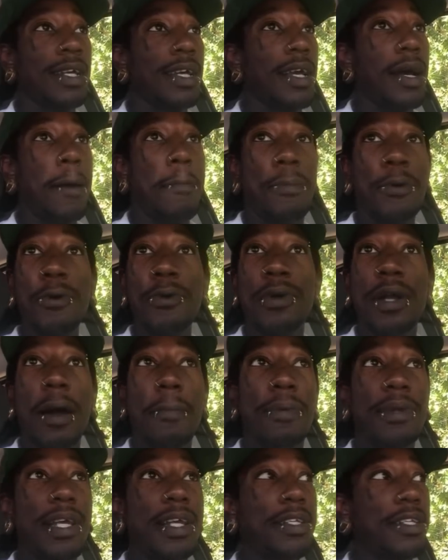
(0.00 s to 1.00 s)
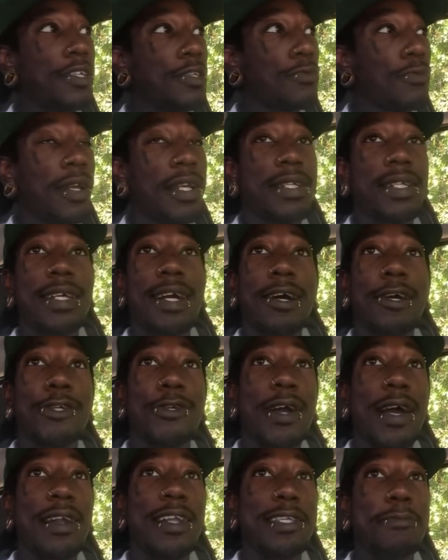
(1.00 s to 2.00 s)
A boot company just reached out
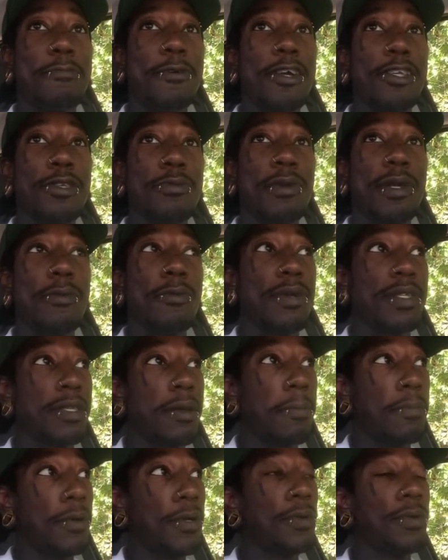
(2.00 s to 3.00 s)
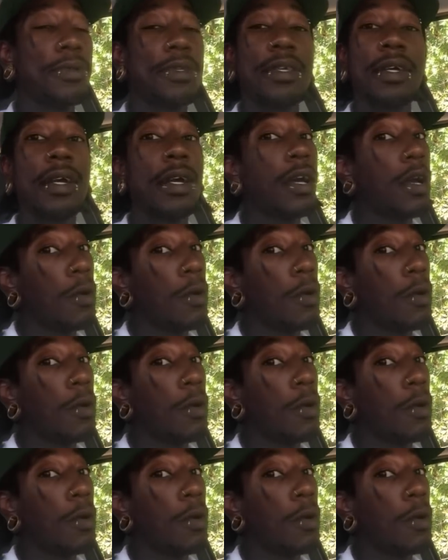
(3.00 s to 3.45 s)
trying to sponsor me with some boots.